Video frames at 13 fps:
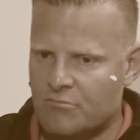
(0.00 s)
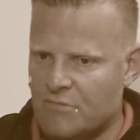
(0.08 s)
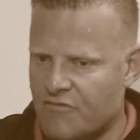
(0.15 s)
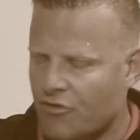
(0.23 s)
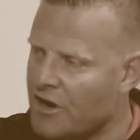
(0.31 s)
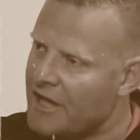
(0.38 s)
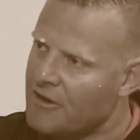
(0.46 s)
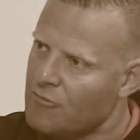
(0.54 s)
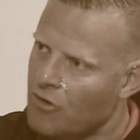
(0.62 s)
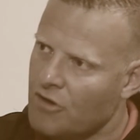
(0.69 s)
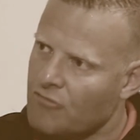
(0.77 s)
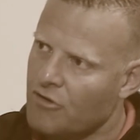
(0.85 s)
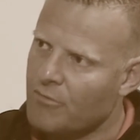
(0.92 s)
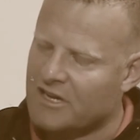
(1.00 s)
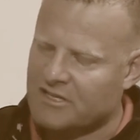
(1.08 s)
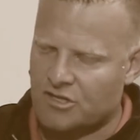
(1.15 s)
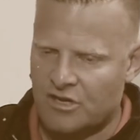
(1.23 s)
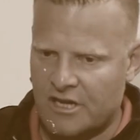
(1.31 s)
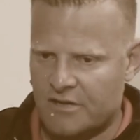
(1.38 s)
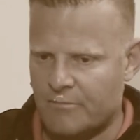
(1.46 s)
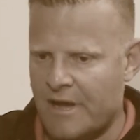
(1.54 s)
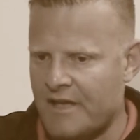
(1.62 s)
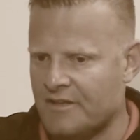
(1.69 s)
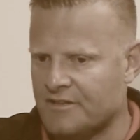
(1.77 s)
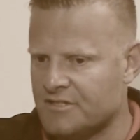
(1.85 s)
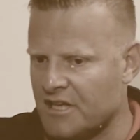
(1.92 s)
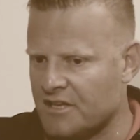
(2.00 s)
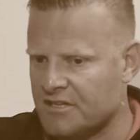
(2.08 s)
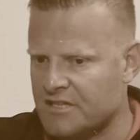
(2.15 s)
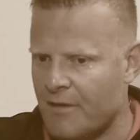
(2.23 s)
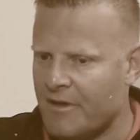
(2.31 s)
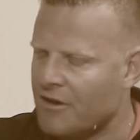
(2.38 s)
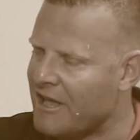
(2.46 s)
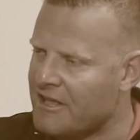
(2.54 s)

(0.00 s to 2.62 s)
Before I worked for Barcelona, my six, seven,